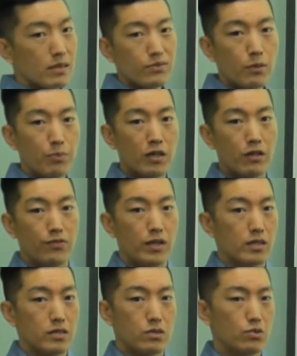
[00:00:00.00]
of the
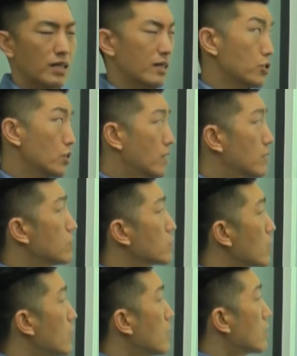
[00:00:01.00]
butterflies do not
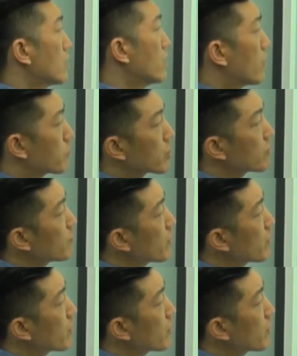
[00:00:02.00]
change. The number of